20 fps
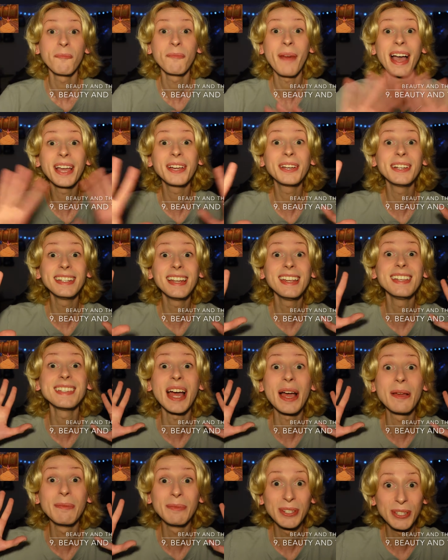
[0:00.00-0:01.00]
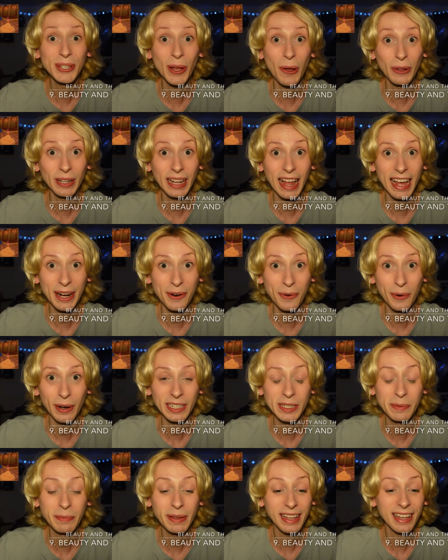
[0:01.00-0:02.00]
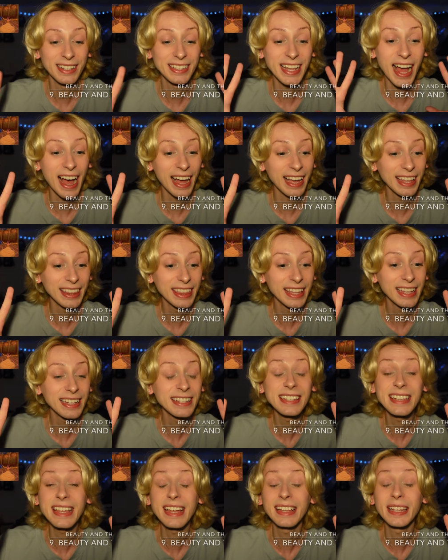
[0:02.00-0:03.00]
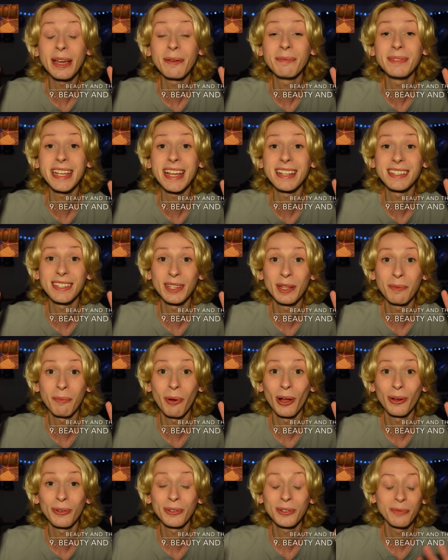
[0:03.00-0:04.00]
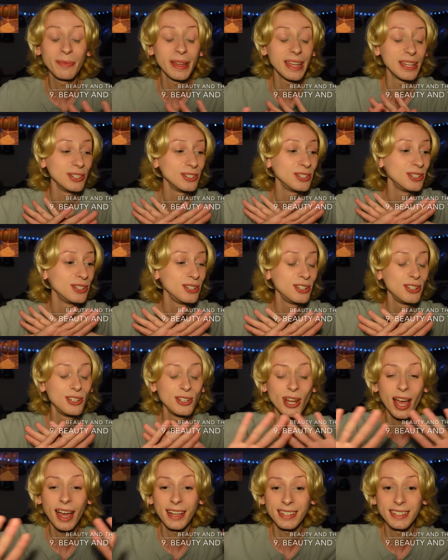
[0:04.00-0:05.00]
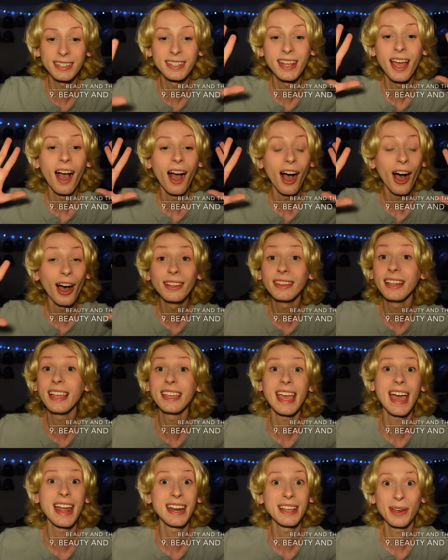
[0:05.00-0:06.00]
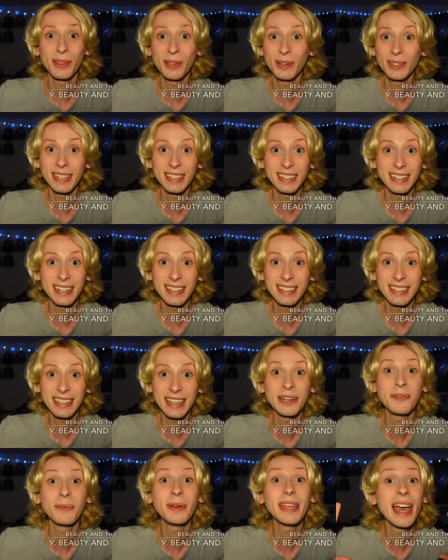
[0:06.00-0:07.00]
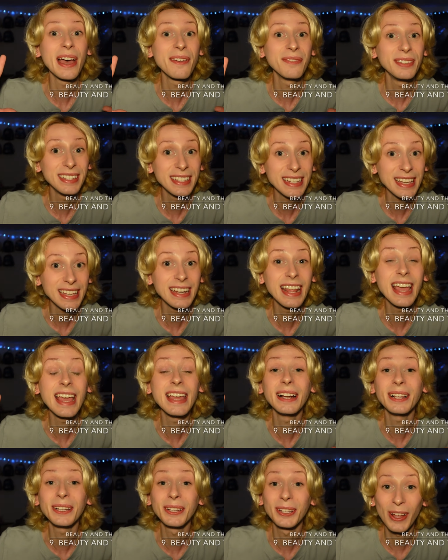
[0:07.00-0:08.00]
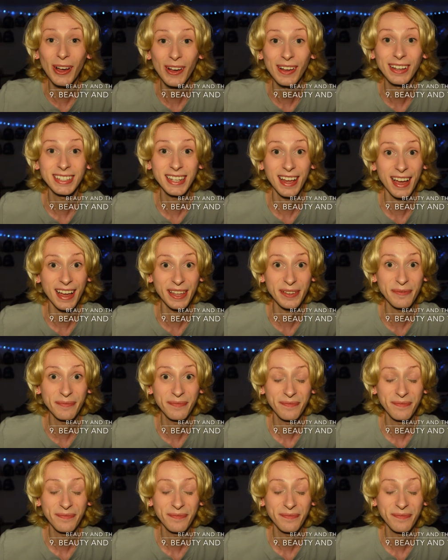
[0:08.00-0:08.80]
My goodness, I'm so glad it worked because I think seeing them dance in the ballroom is just unlike any other Disney scene we have seen in a long time.